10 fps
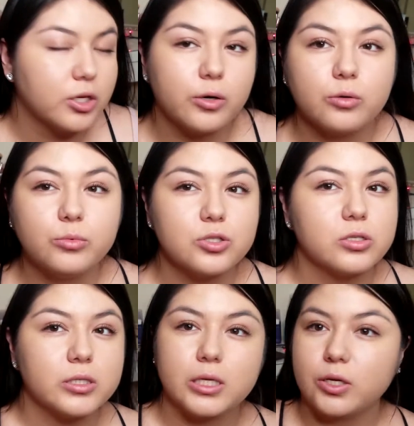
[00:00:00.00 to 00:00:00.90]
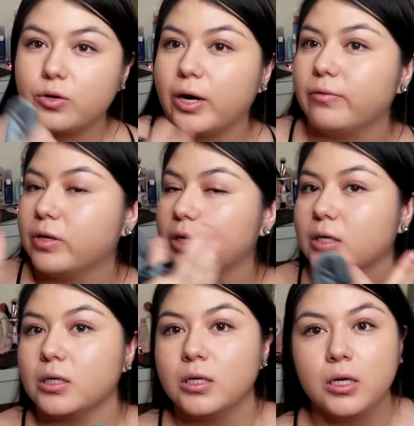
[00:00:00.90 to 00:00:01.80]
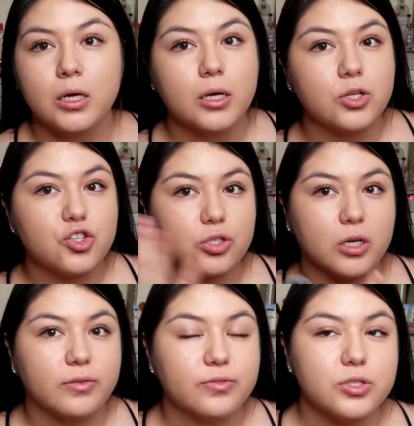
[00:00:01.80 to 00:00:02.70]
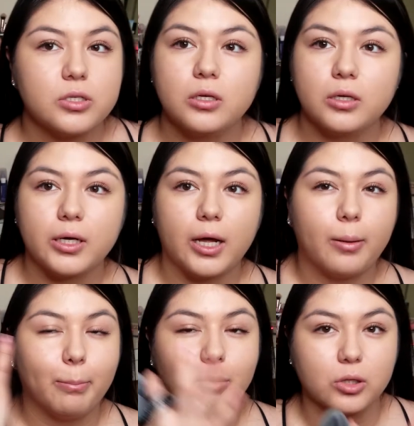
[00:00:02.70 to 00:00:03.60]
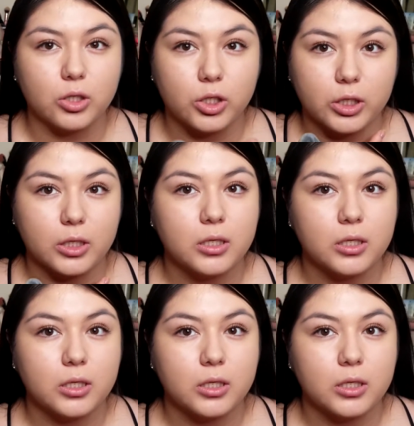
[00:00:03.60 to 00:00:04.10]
It almost looks like you have like a soft kind of blurred